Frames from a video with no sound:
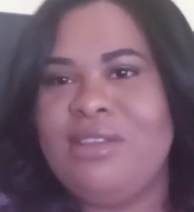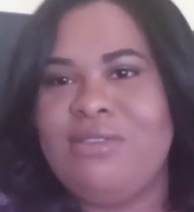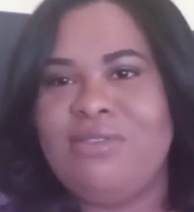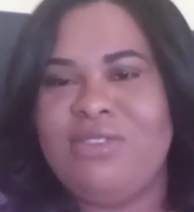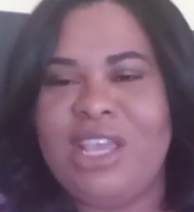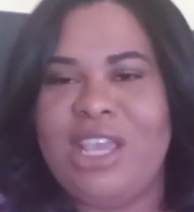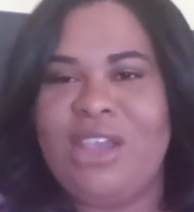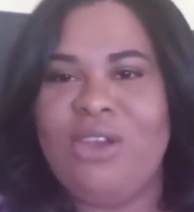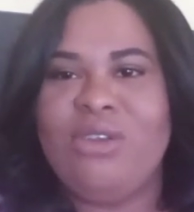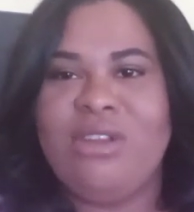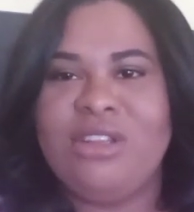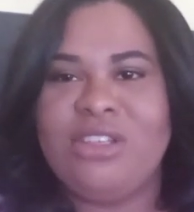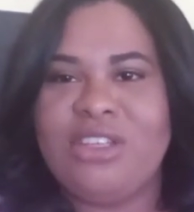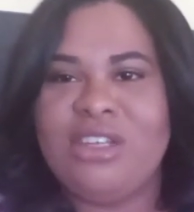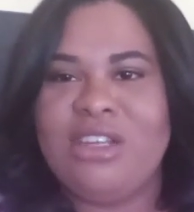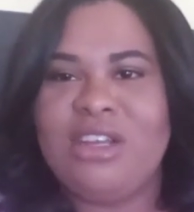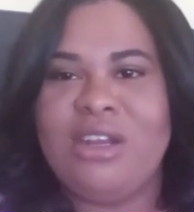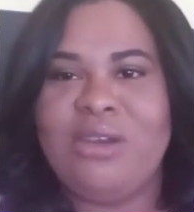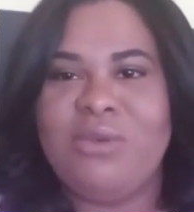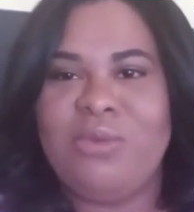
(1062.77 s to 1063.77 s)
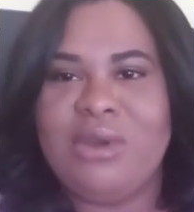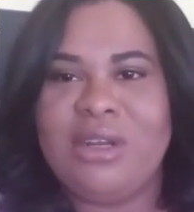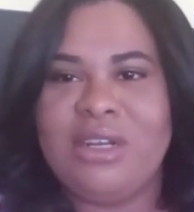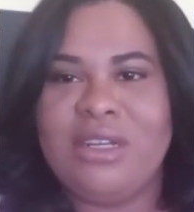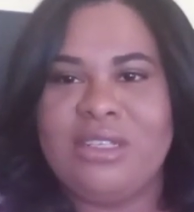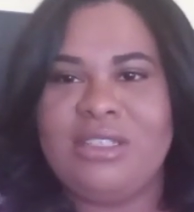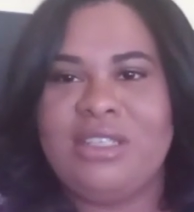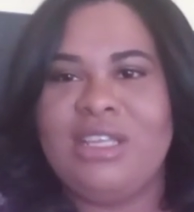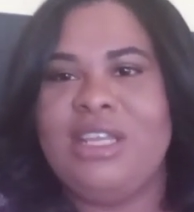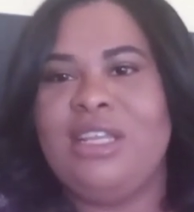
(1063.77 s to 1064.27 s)
Forget all the shit coulda
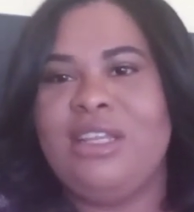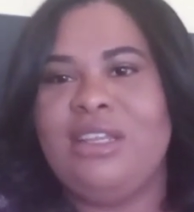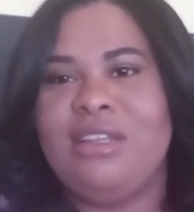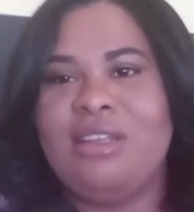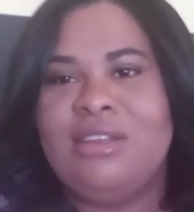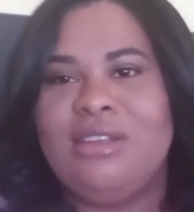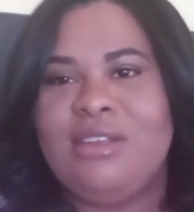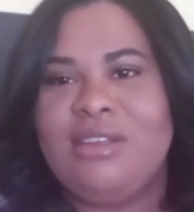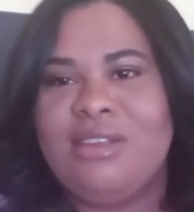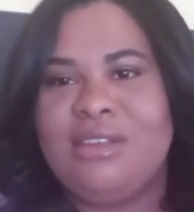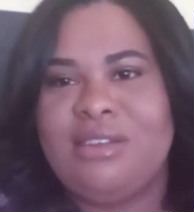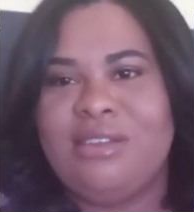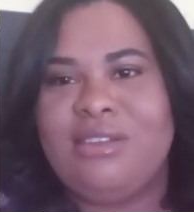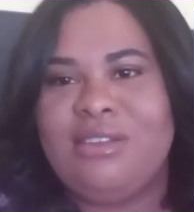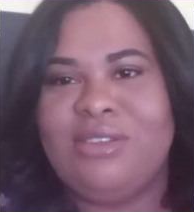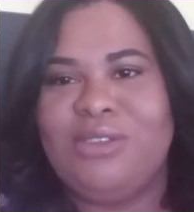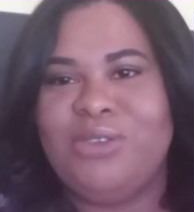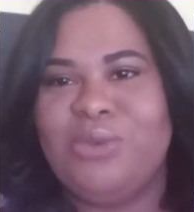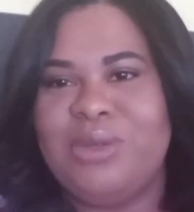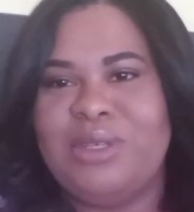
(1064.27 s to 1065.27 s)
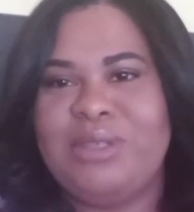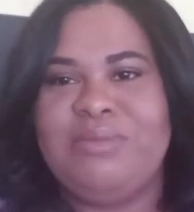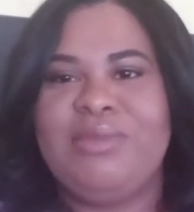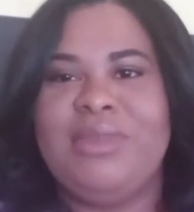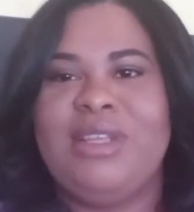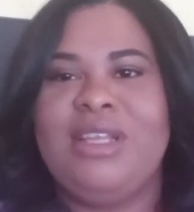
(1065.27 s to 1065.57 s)
wouldas and do it.